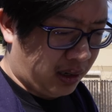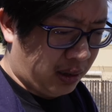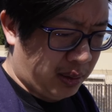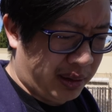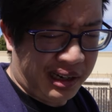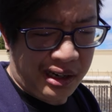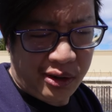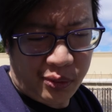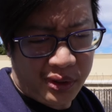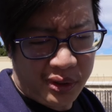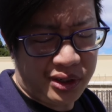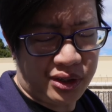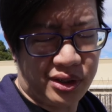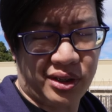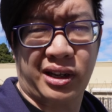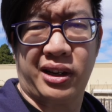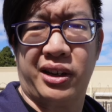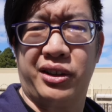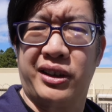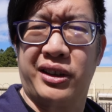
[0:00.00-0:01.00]
But anyways,
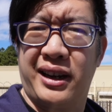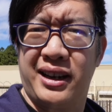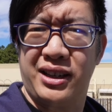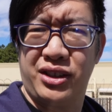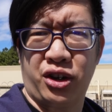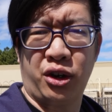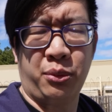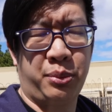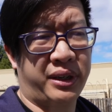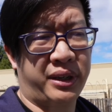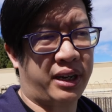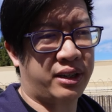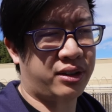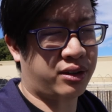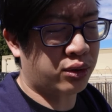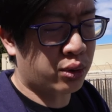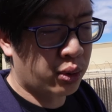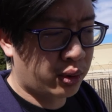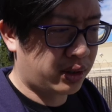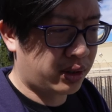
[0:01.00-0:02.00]
you guys, hope you guys
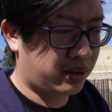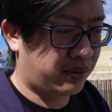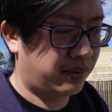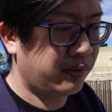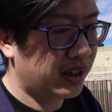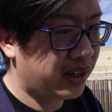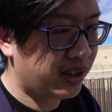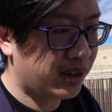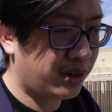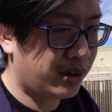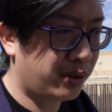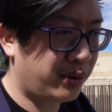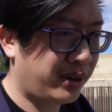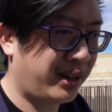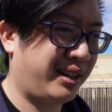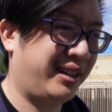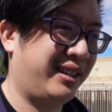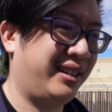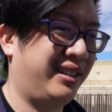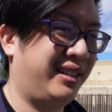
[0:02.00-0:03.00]
enjoyed this video.
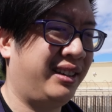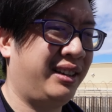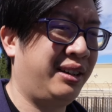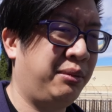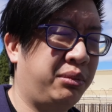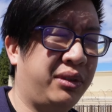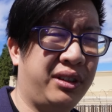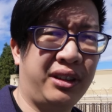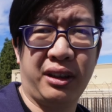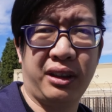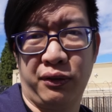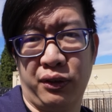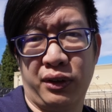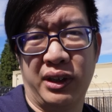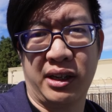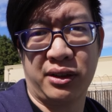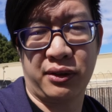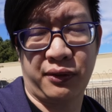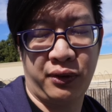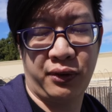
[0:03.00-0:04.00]
I'm going to give you
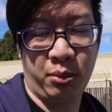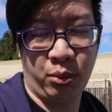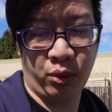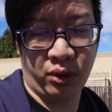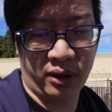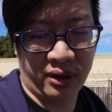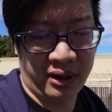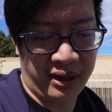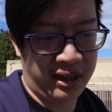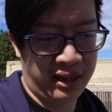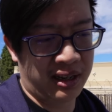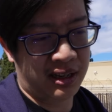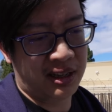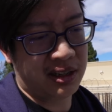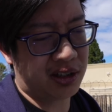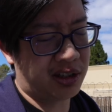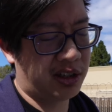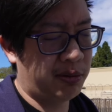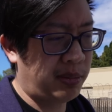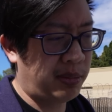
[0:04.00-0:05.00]
guys a few more
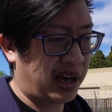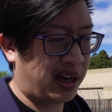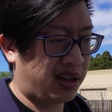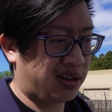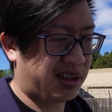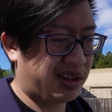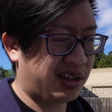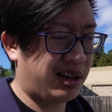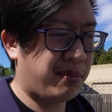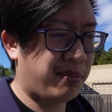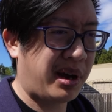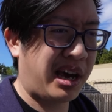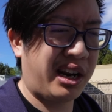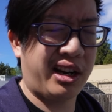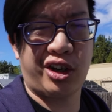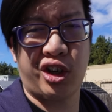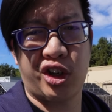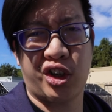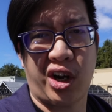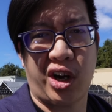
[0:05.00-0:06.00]

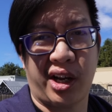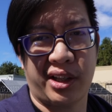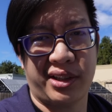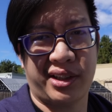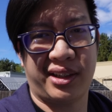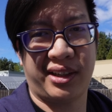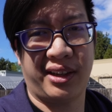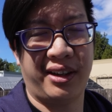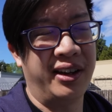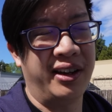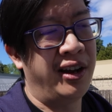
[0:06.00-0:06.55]
cinematic shots